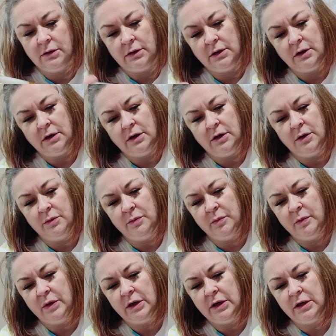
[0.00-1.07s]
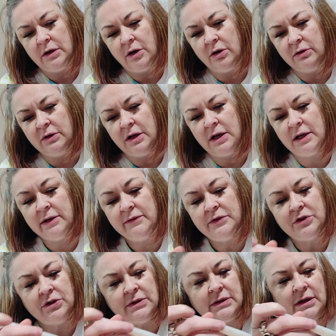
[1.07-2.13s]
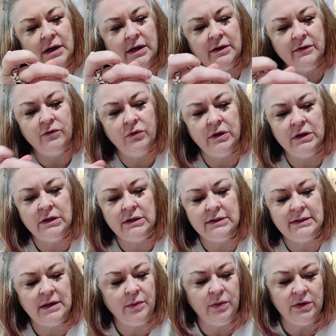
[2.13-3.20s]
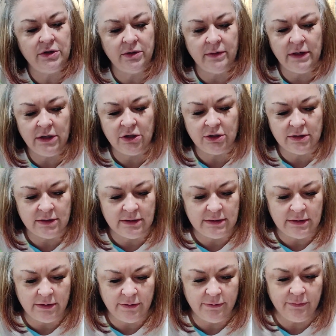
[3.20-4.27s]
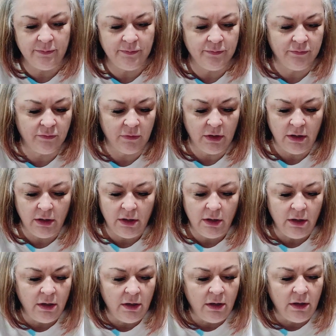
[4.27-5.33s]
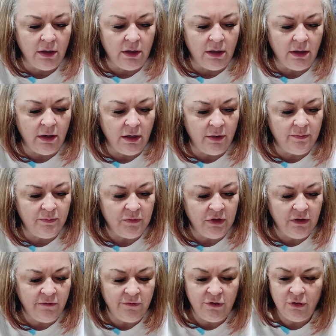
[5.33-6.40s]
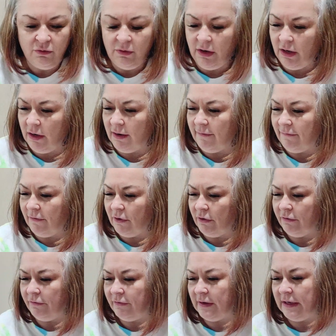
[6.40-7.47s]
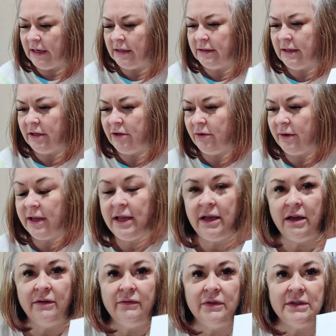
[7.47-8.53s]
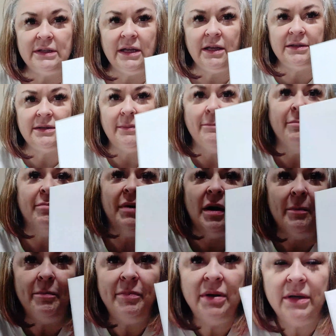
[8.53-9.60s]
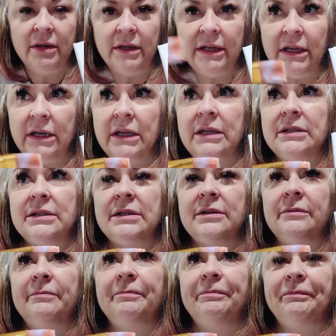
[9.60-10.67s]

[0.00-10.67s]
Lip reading: But our lives just kind of went in separate directions. If you ever find that your canvas has a bump in it,